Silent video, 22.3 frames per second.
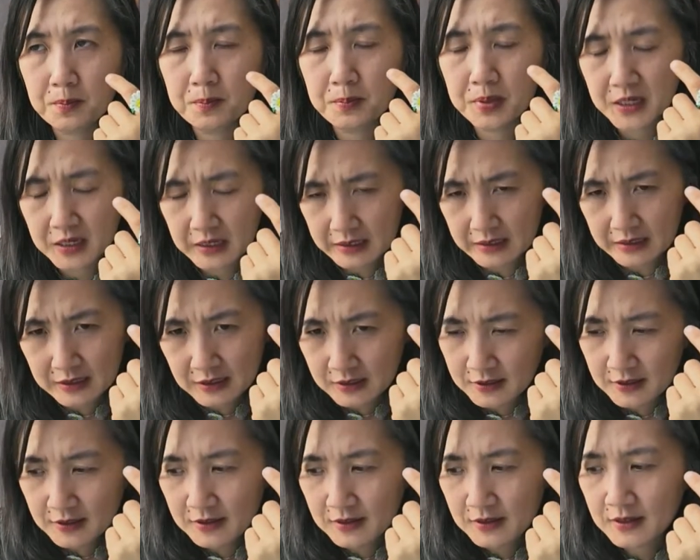
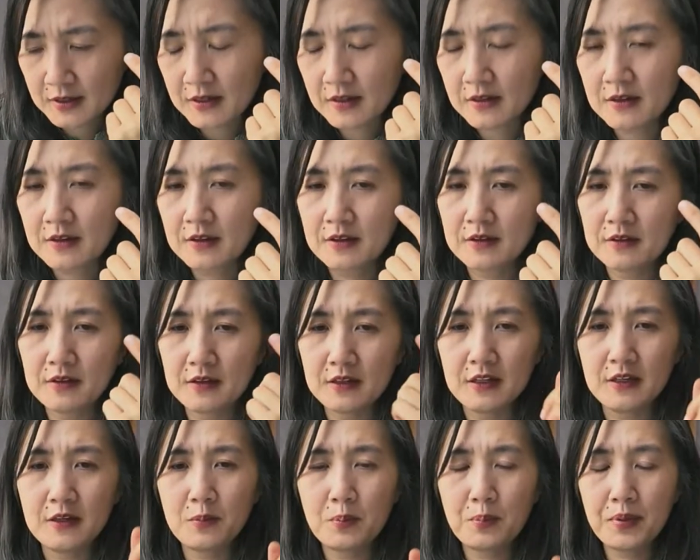bead
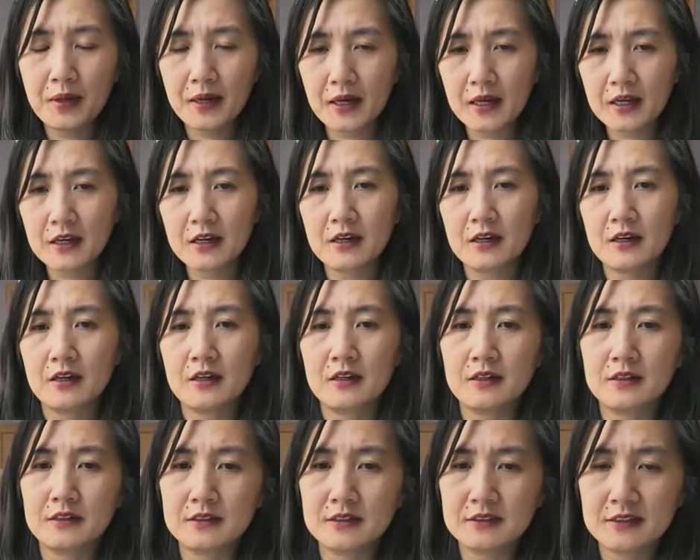the pink
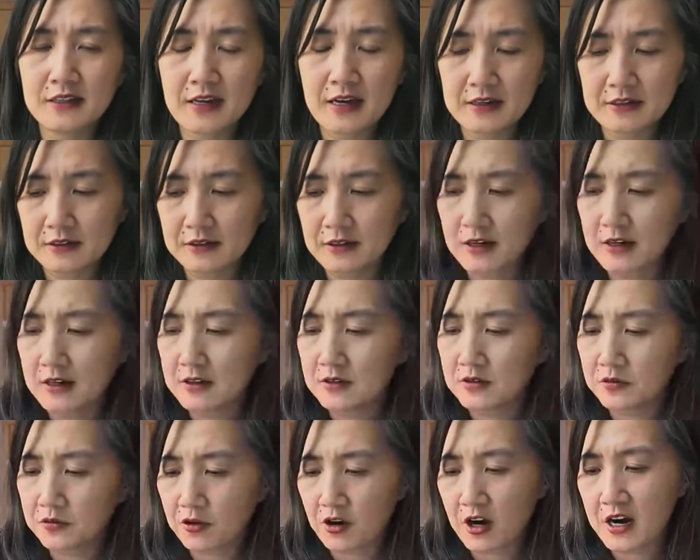
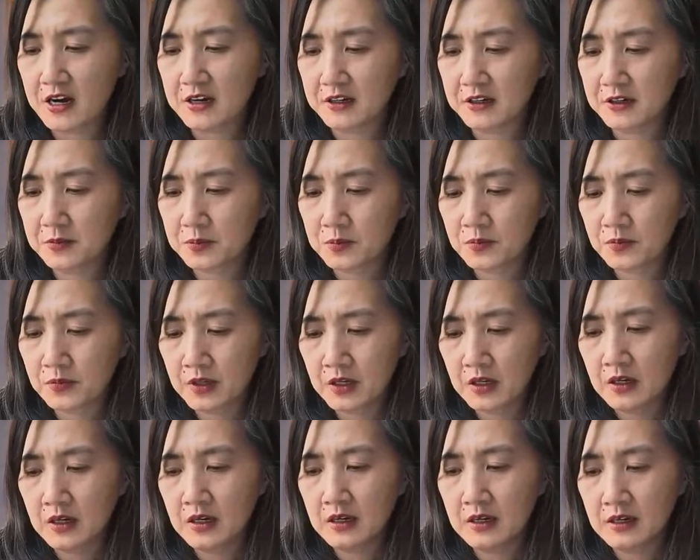dandelion variety.
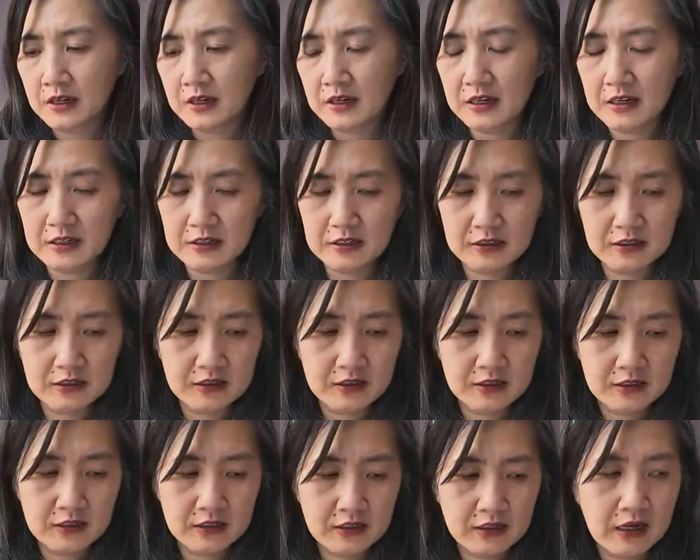And
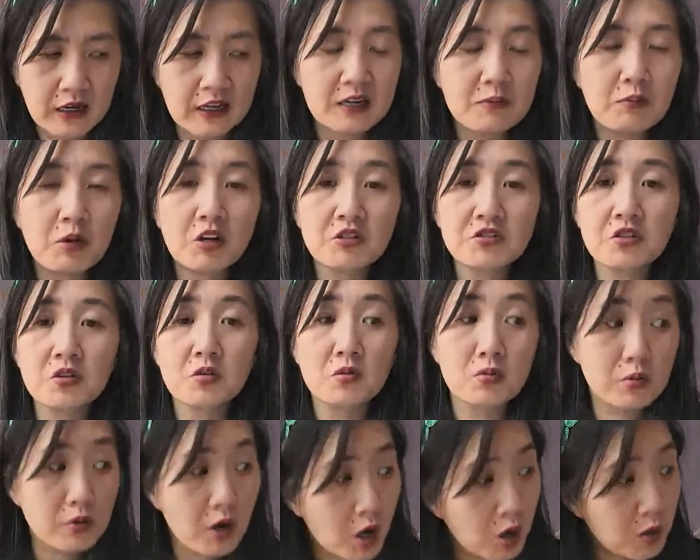I am also
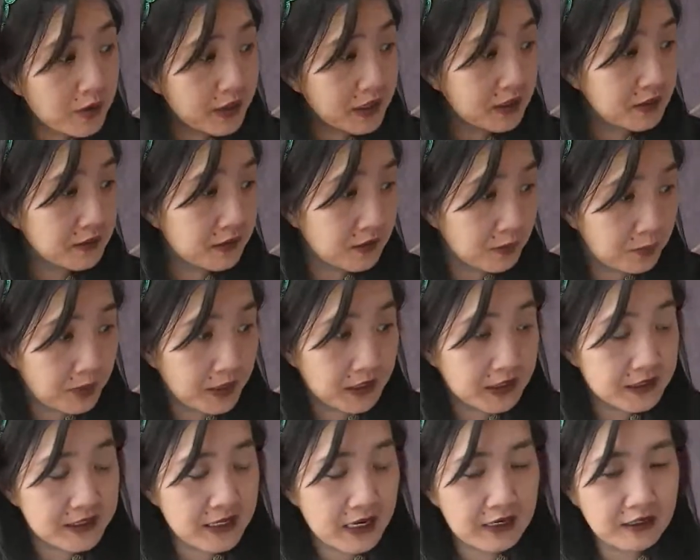growing the
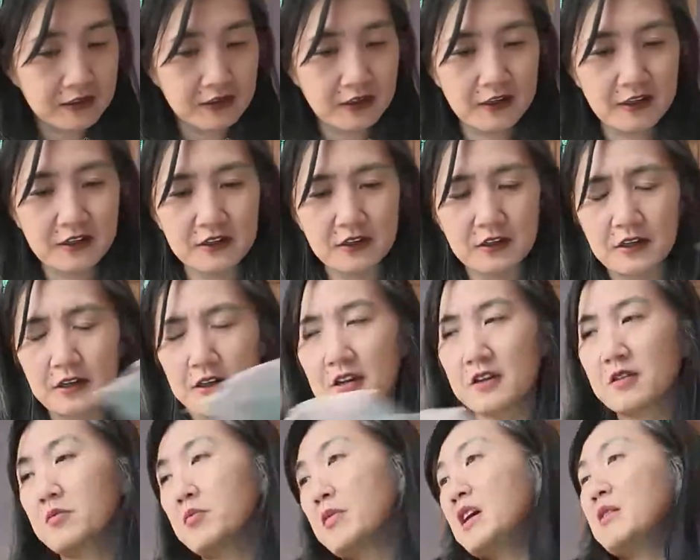pink dandelion.
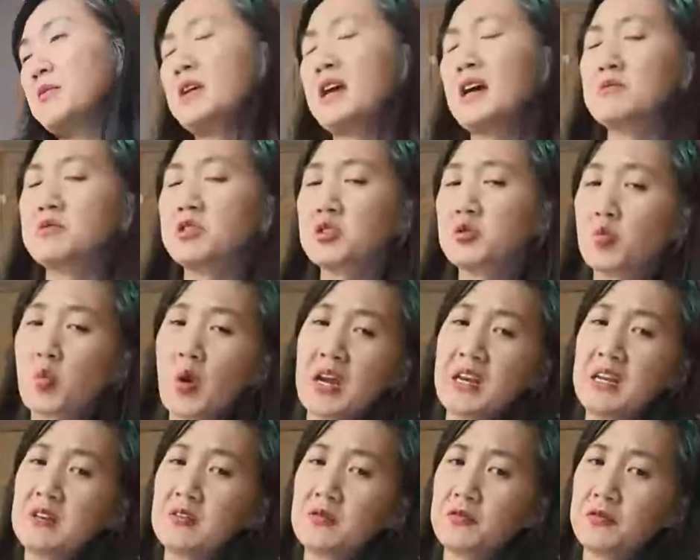Maybe I'm just
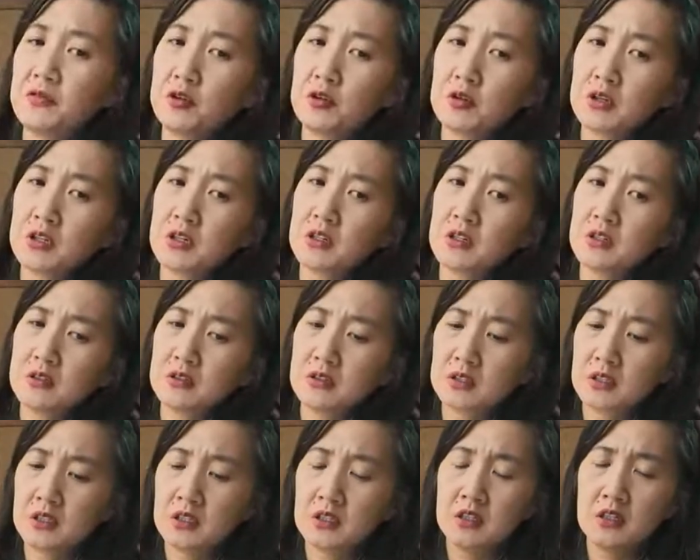waiting
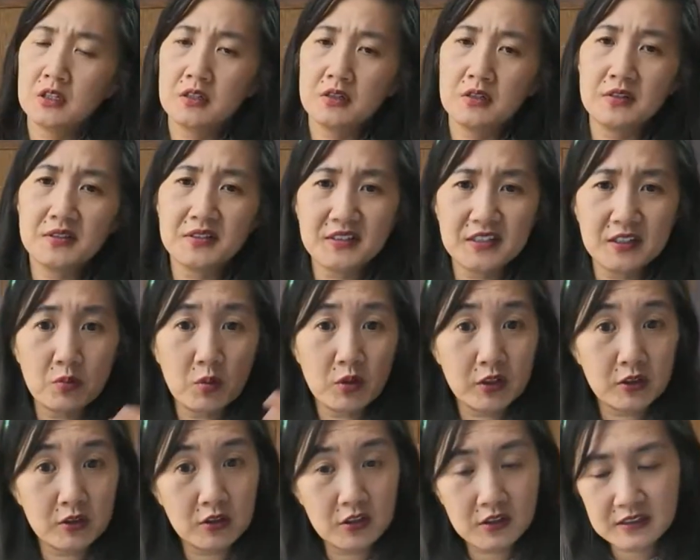to see what
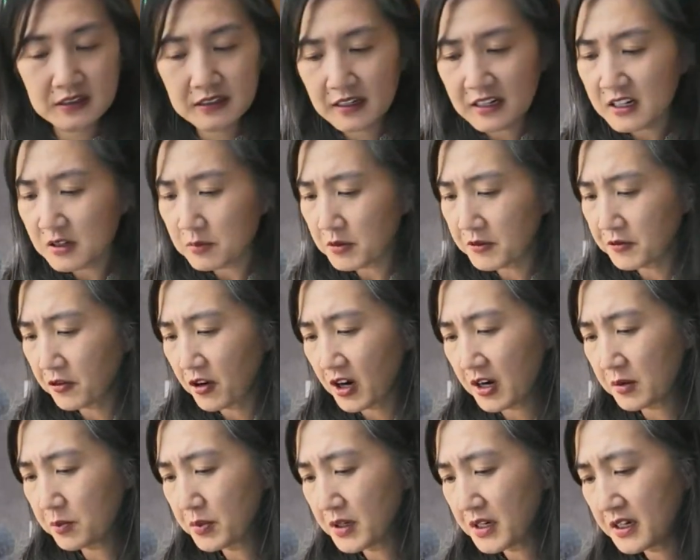it looks like before
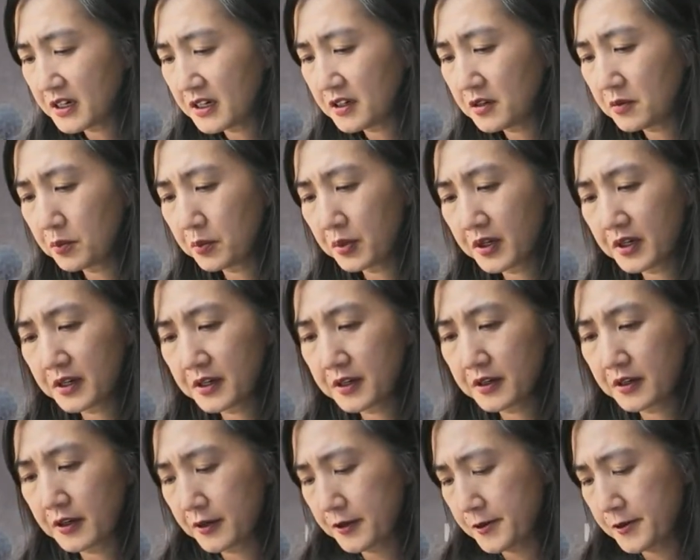I beat it, but